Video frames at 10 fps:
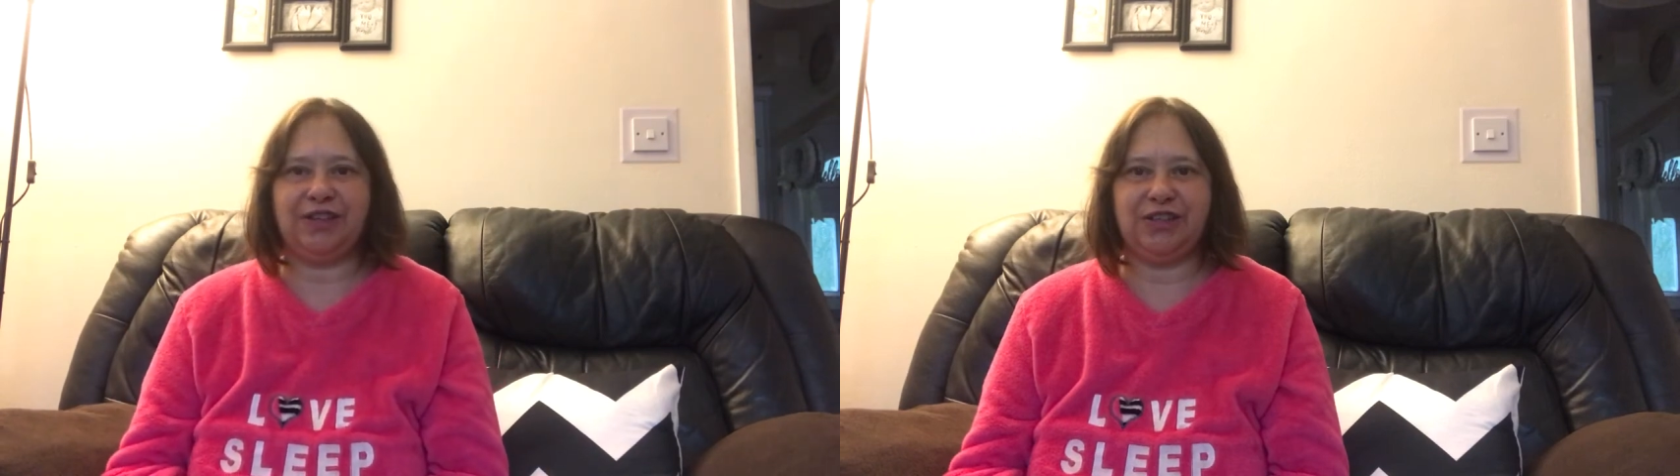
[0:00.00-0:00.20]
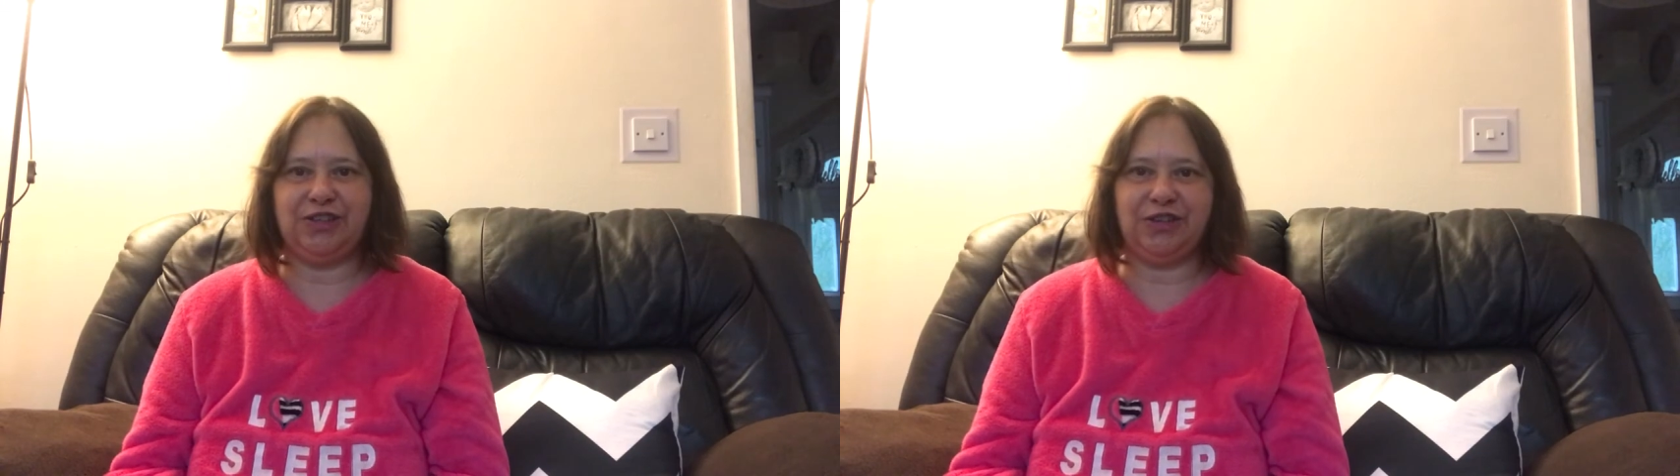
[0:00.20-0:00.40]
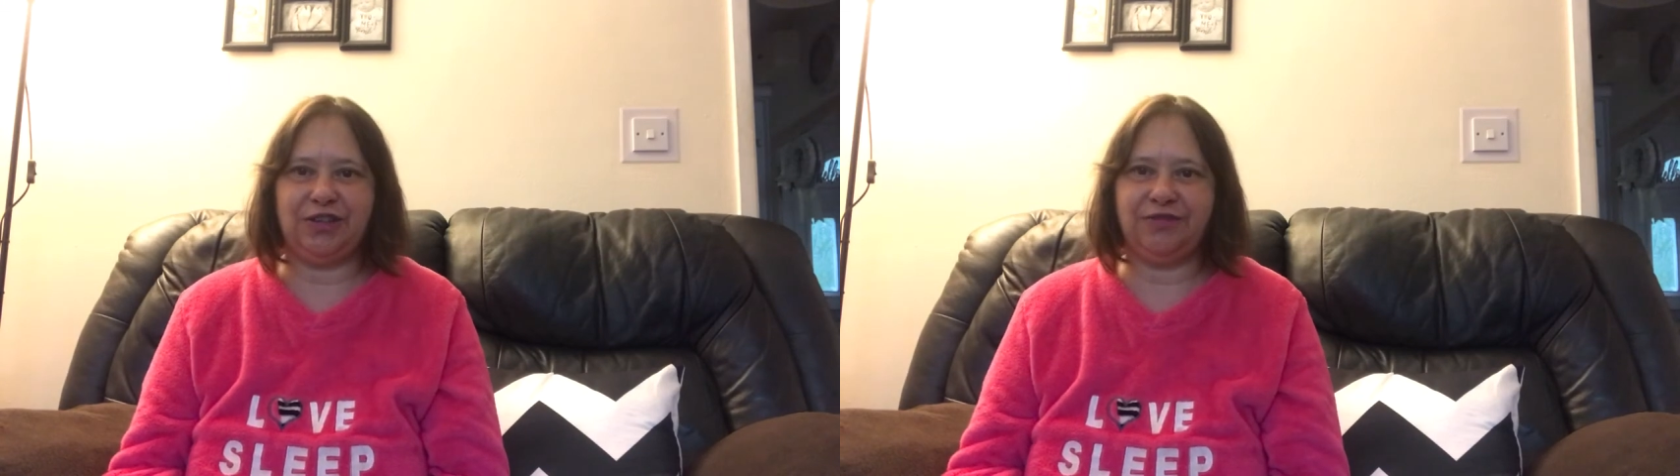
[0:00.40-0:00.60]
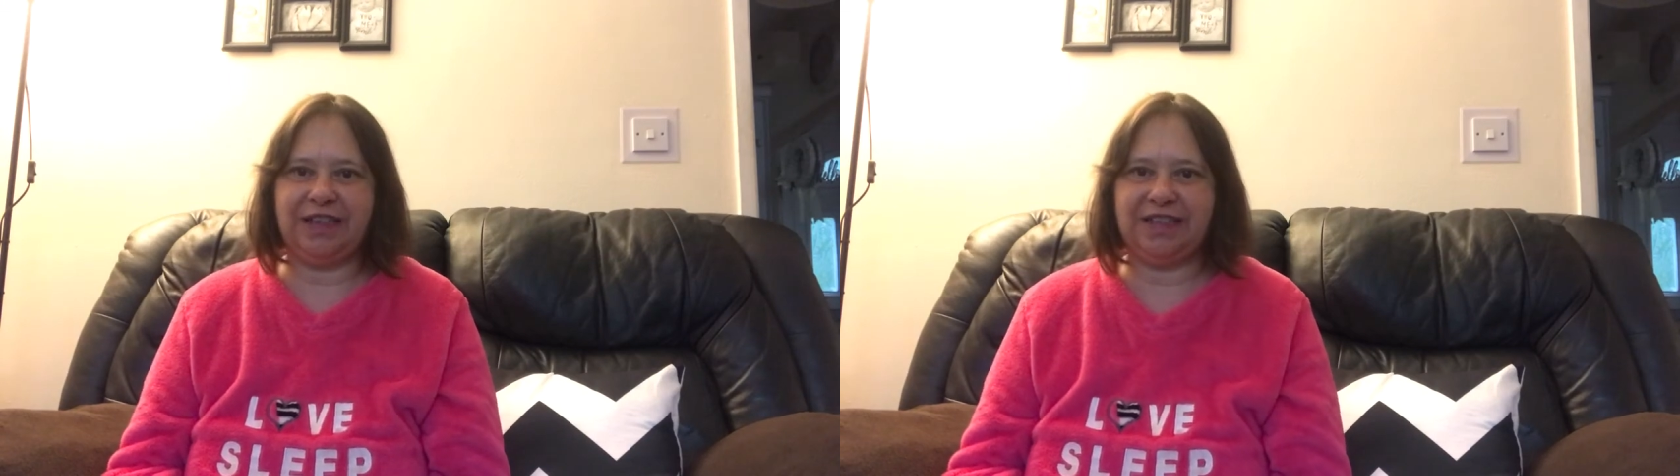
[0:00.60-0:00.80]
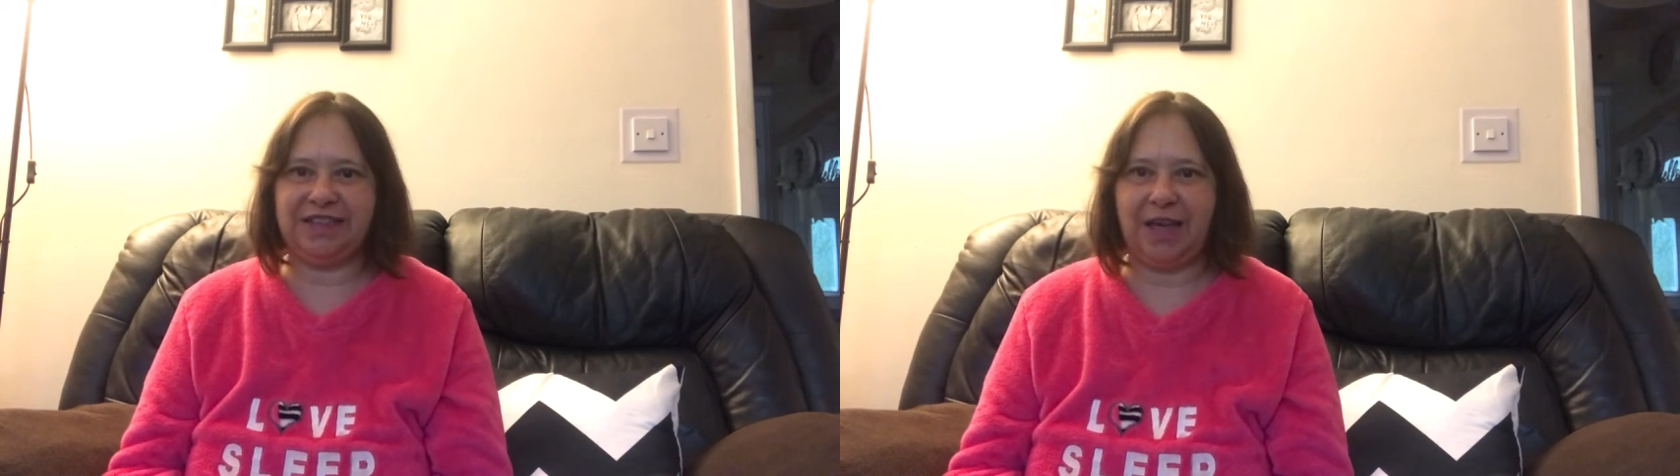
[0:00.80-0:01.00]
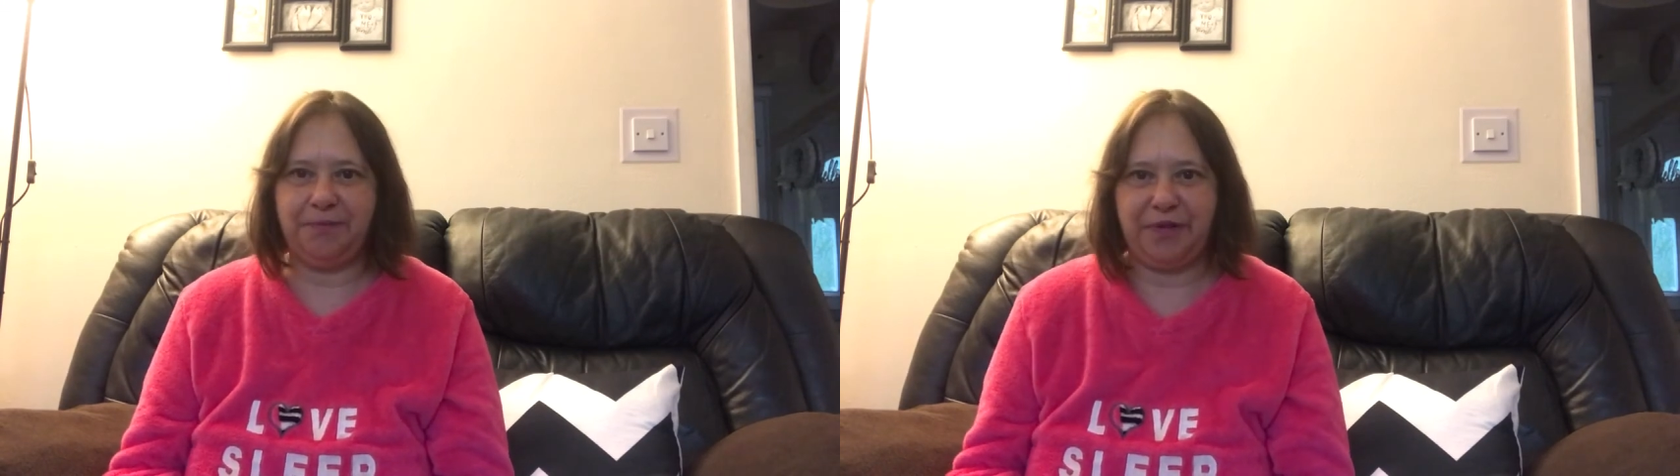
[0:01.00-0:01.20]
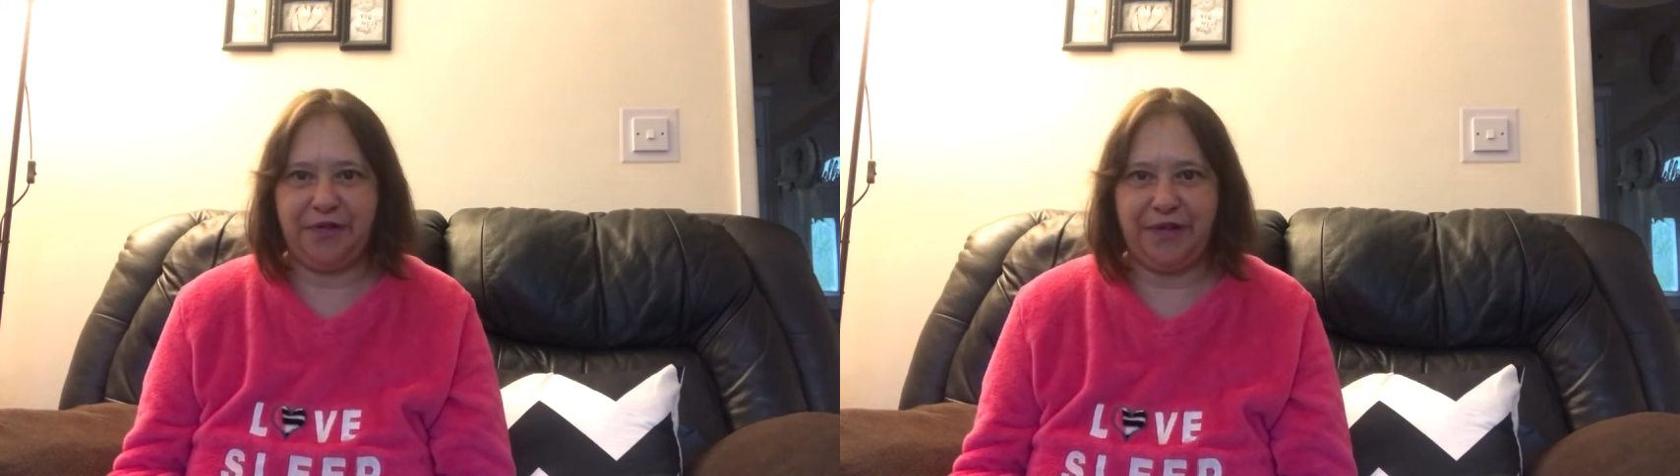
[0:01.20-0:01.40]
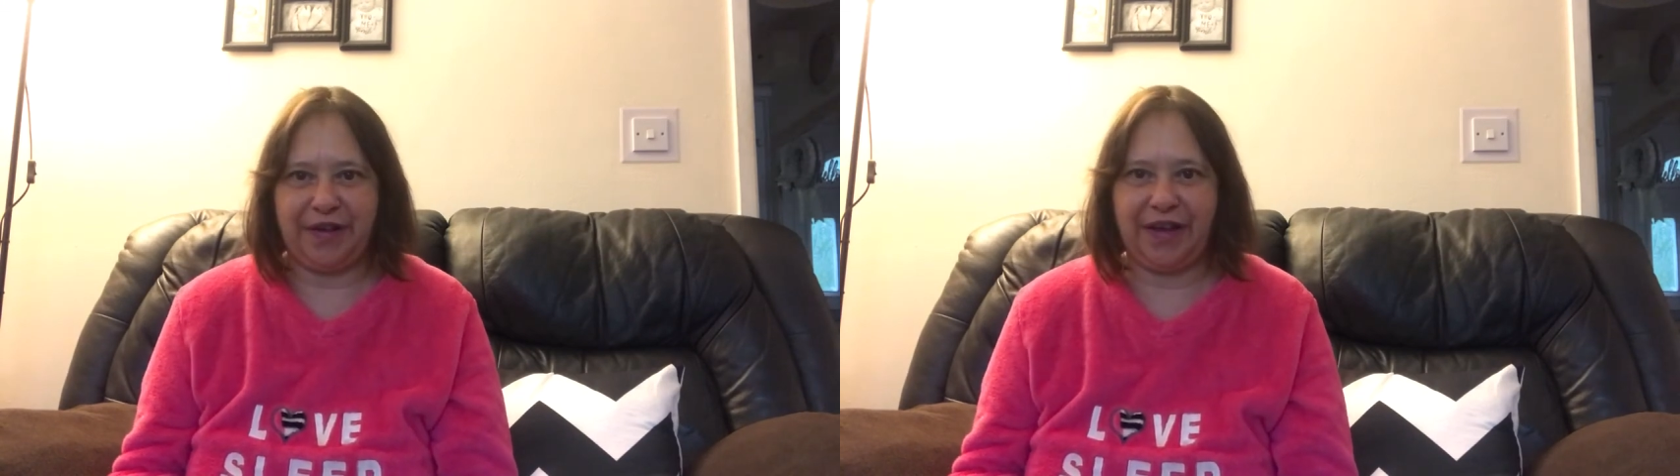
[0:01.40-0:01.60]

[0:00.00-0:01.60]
to do the reset before I